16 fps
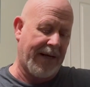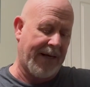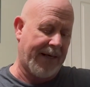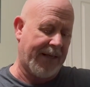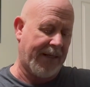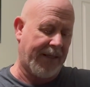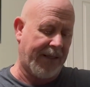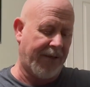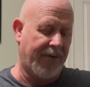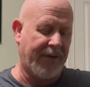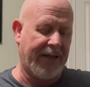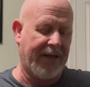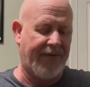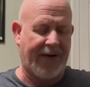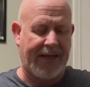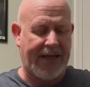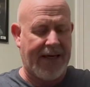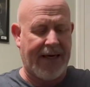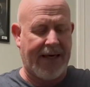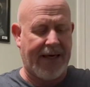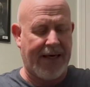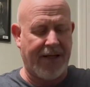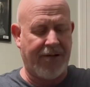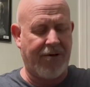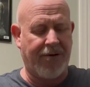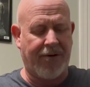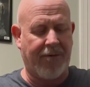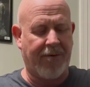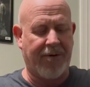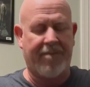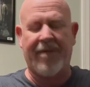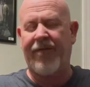I can literally, if I can't get to it
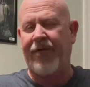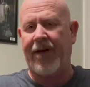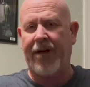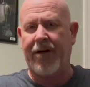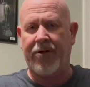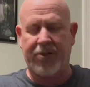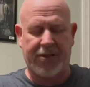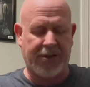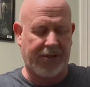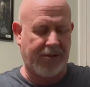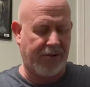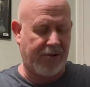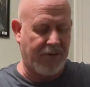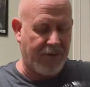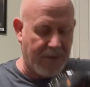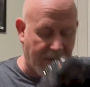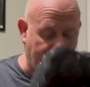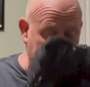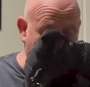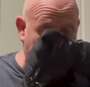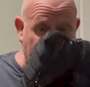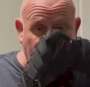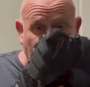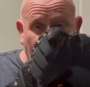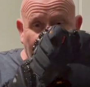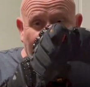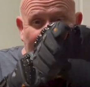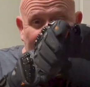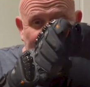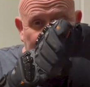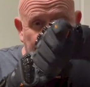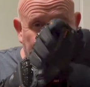with my fingers because they're too numb, I
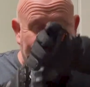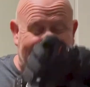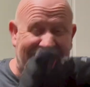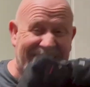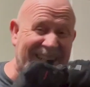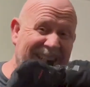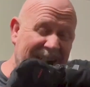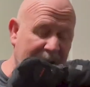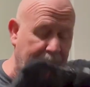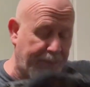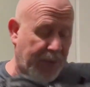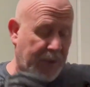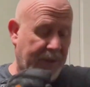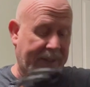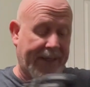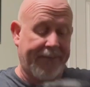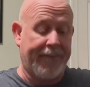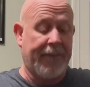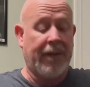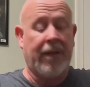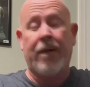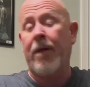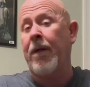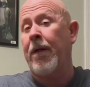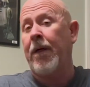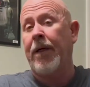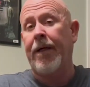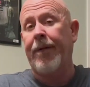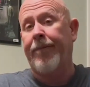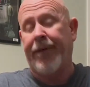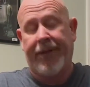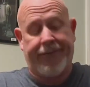can bite it and pull it.
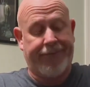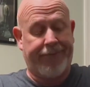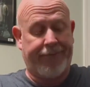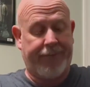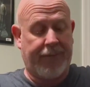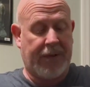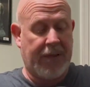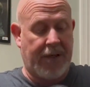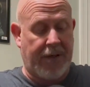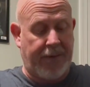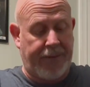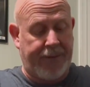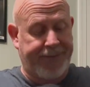But, they're